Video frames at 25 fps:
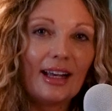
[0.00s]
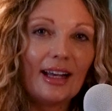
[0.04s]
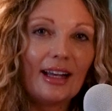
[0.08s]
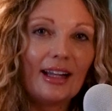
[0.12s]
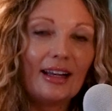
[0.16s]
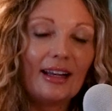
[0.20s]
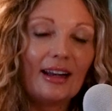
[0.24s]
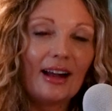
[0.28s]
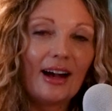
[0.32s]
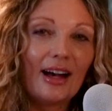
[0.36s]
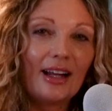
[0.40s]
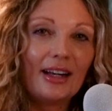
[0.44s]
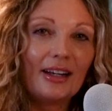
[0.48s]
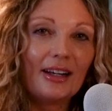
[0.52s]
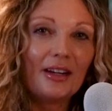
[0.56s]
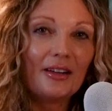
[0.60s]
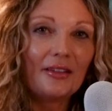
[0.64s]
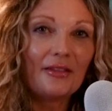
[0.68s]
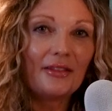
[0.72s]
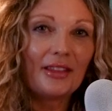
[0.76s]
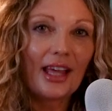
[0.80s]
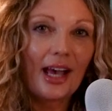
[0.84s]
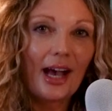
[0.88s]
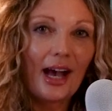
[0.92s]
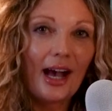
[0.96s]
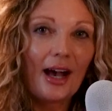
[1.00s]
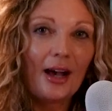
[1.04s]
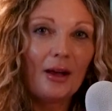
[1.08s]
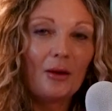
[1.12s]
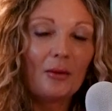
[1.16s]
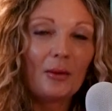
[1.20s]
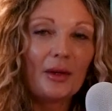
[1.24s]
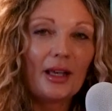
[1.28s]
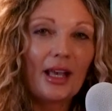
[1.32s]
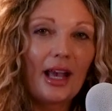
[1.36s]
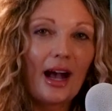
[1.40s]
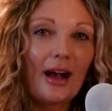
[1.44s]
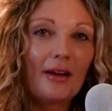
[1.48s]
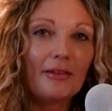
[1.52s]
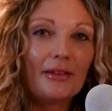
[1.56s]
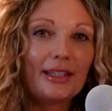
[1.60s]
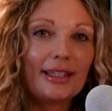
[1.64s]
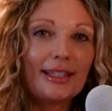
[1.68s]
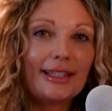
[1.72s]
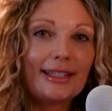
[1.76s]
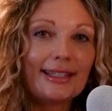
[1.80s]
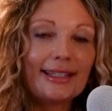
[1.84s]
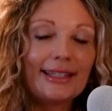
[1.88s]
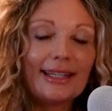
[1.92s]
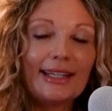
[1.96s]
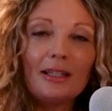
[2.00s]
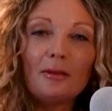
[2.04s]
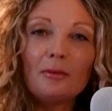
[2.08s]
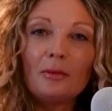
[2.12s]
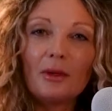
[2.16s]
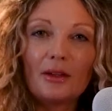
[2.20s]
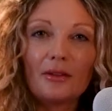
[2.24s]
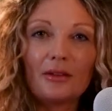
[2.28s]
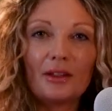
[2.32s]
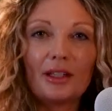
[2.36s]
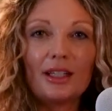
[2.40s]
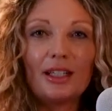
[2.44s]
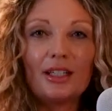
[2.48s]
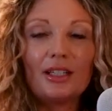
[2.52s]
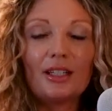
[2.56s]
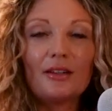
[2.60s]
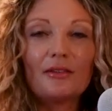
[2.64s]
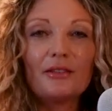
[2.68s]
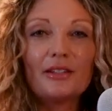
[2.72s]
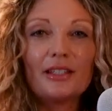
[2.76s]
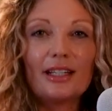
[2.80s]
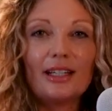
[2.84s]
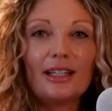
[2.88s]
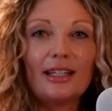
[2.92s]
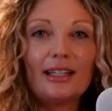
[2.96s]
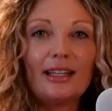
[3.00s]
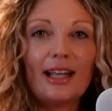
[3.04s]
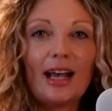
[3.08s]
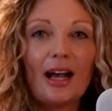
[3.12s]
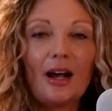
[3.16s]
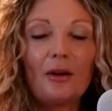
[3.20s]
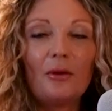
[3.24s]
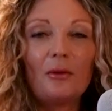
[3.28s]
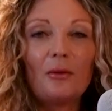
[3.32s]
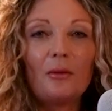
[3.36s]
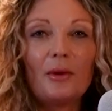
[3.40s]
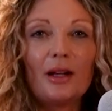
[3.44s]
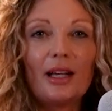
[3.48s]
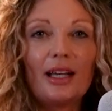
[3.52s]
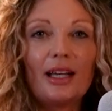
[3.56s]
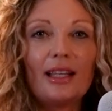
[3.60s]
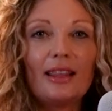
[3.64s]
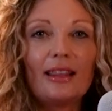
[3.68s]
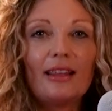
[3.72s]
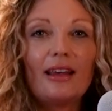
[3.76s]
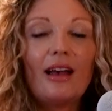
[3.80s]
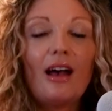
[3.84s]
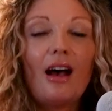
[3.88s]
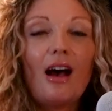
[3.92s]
And in honor of that, we have the distinct privilege of sitting down with